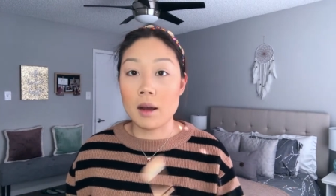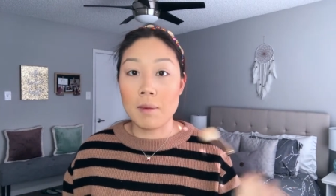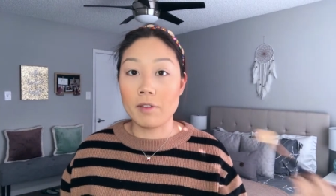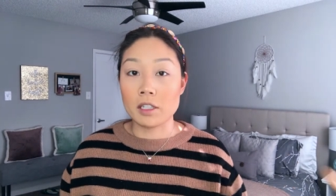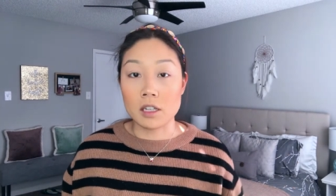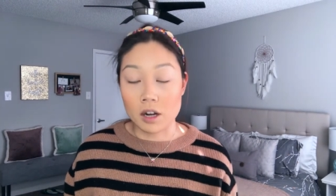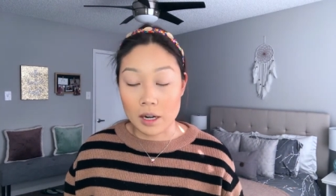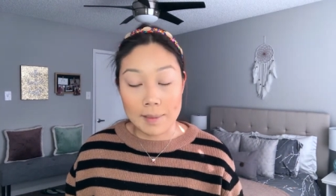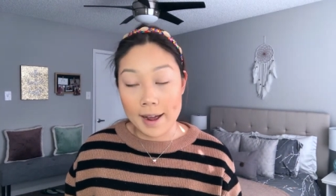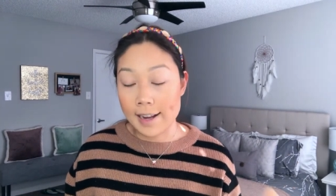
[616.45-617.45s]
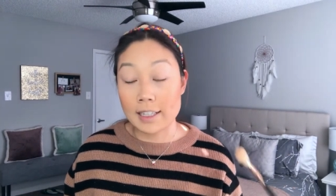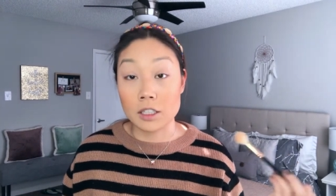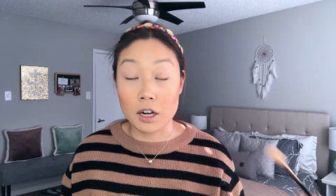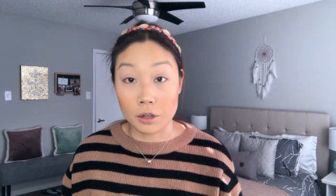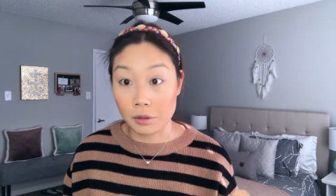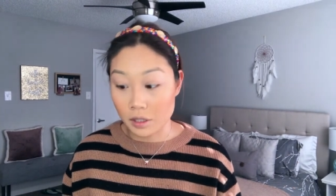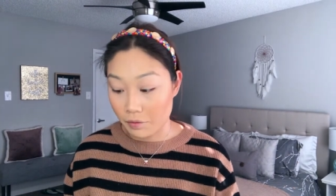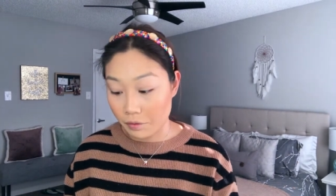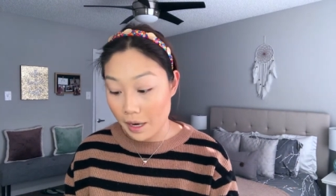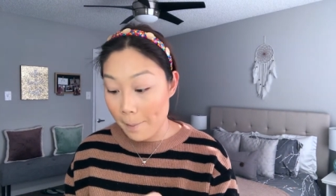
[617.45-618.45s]
I'm obviously not going to buy it because it's not cruelty
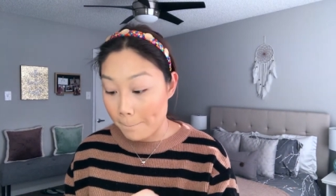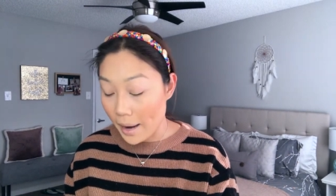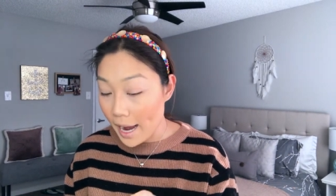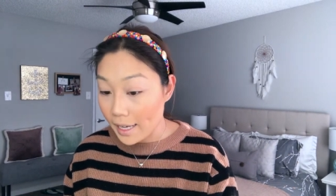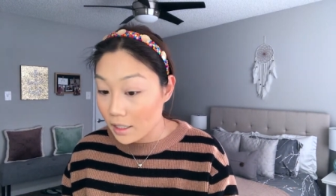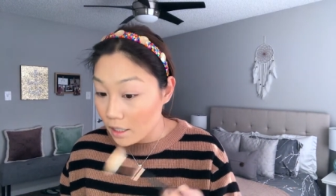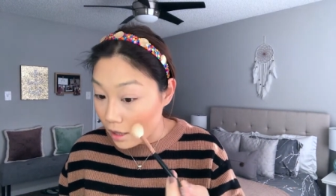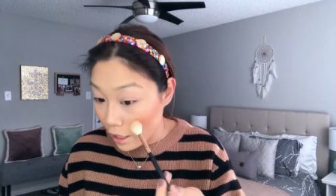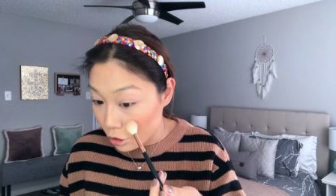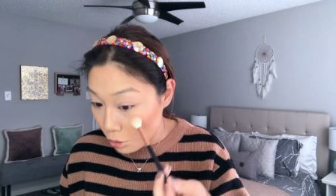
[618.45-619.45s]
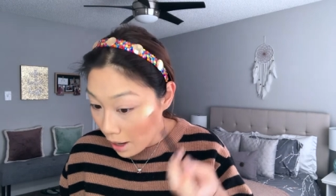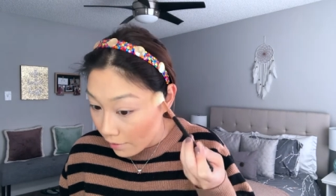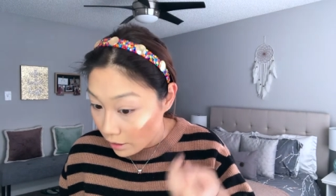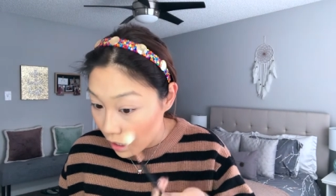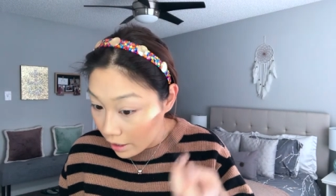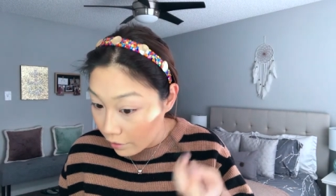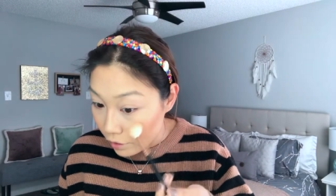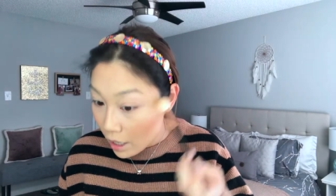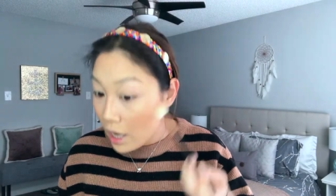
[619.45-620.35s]
free, but they do have a lot of